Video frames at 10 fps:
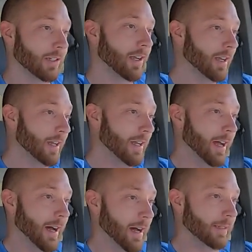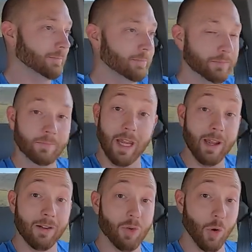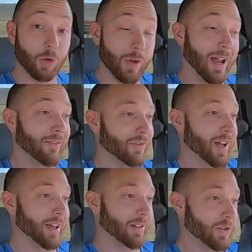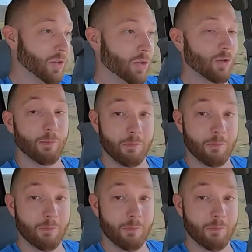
And of course we have that new,